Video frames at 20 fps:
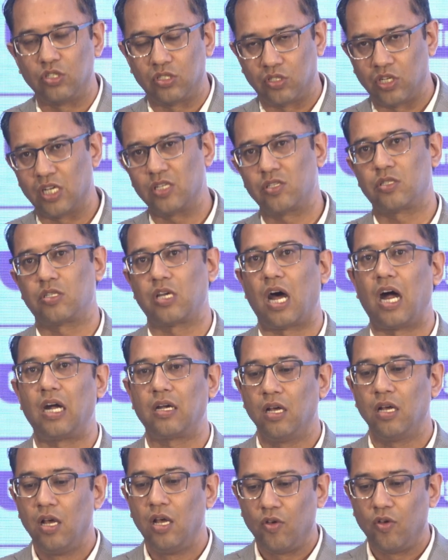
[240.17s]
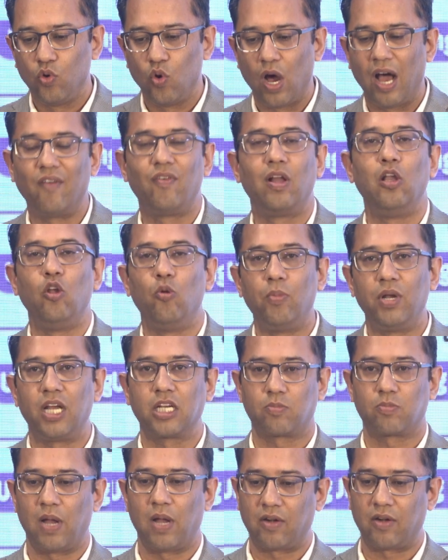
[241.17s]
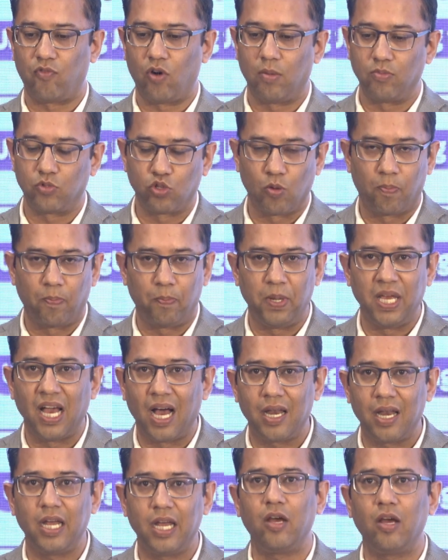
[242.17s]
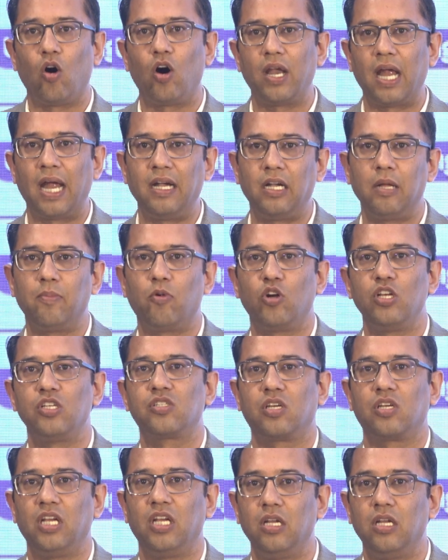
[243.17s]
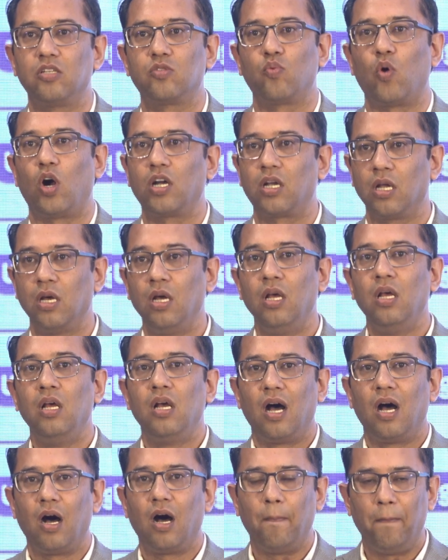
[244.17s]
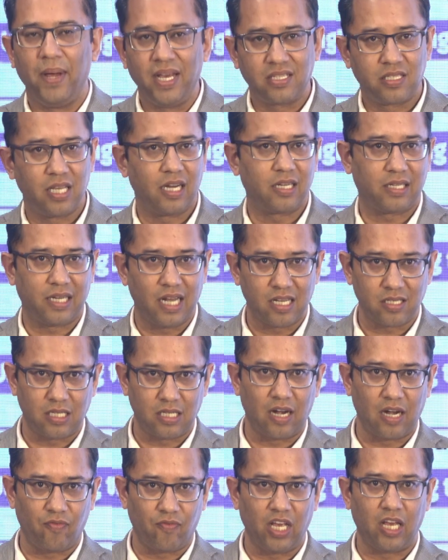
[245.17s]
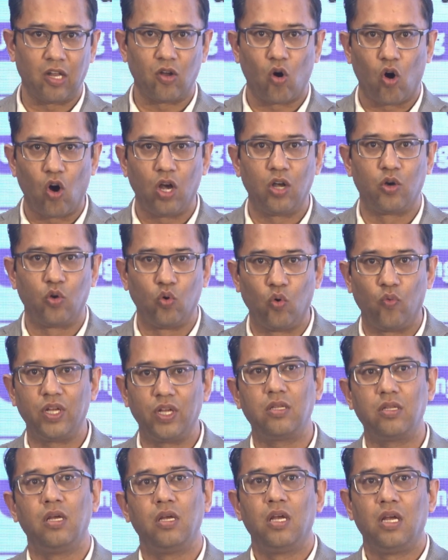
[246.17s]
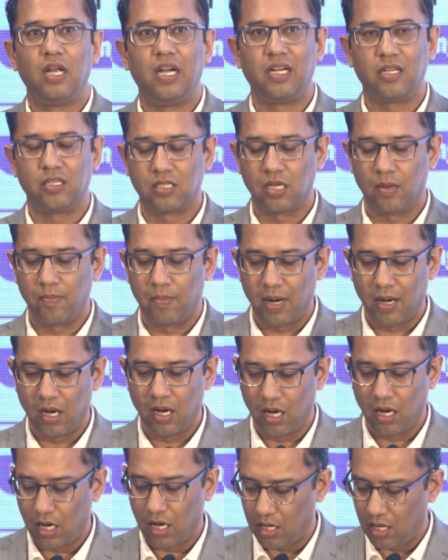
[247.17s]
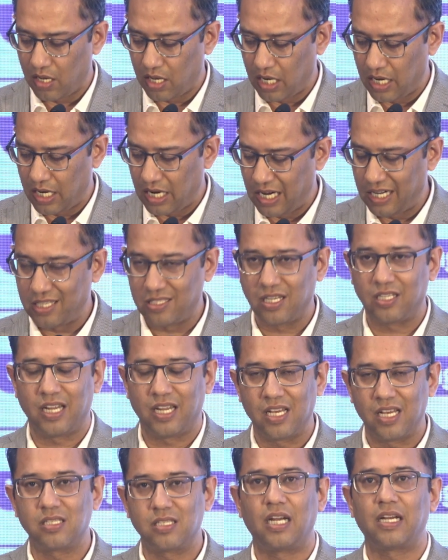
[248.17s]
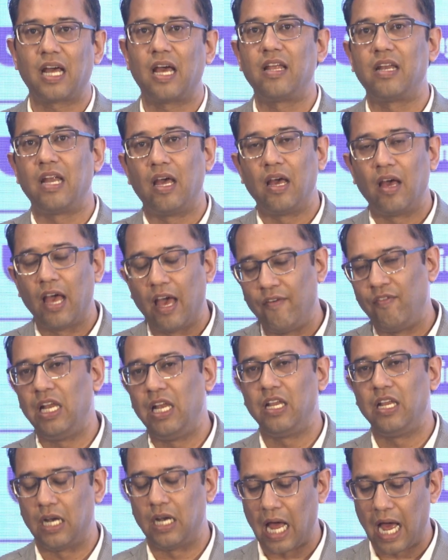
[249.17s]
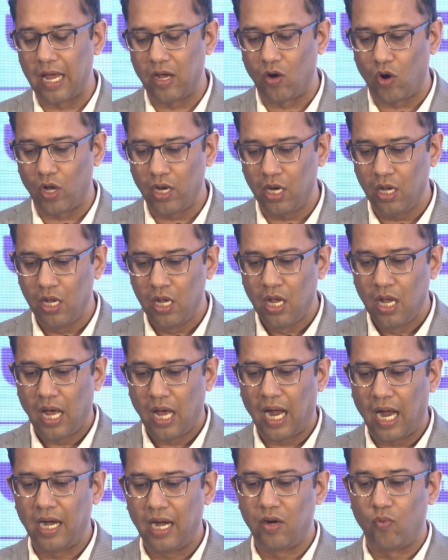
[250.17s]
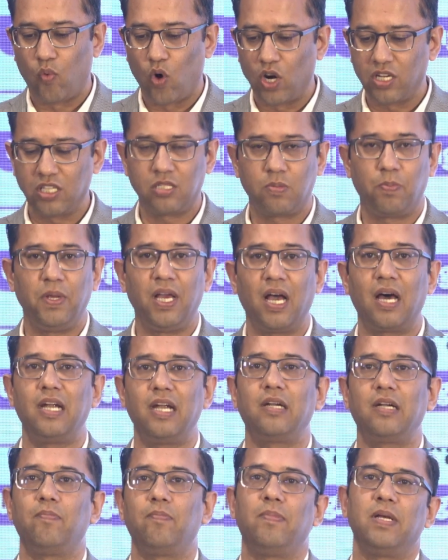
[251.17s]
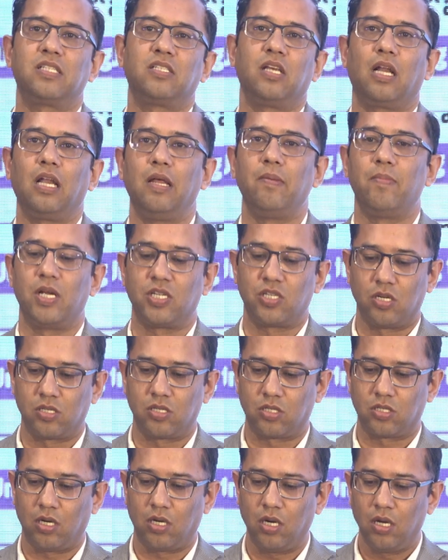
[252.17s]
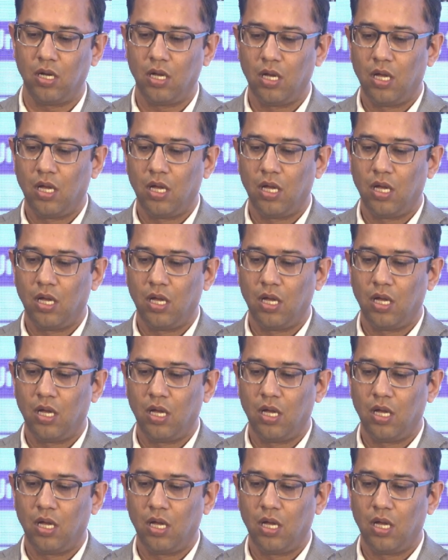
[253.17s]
just start, you have a Luminex platform. So PRA or antibody screen is what a basic test that we can all do with. It is a test that I heavily rely on. And what is PRA? It basically measures the